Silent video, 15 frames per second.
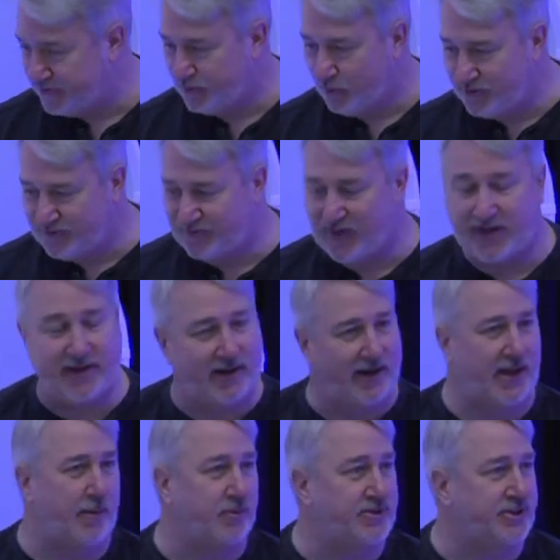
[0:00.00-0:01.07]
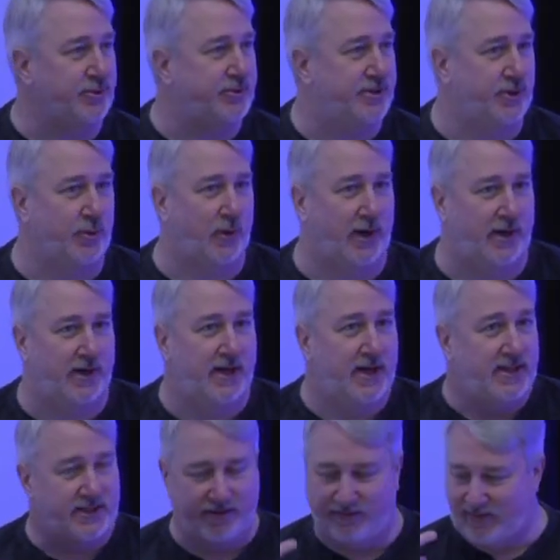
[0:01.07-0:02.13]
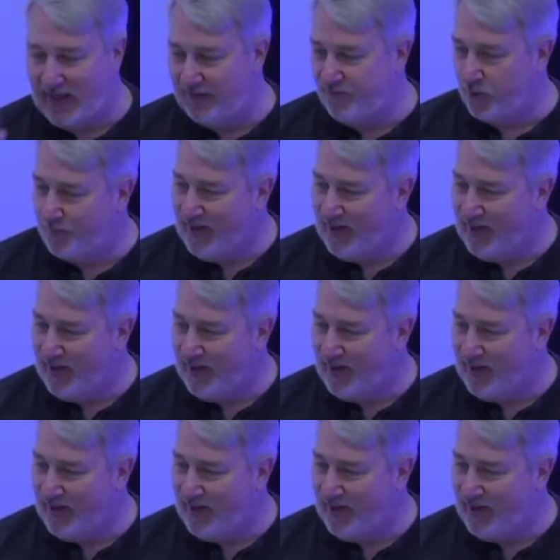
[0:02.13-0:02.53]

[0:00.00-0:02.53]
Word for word: source is that it enables you to, uh, to have your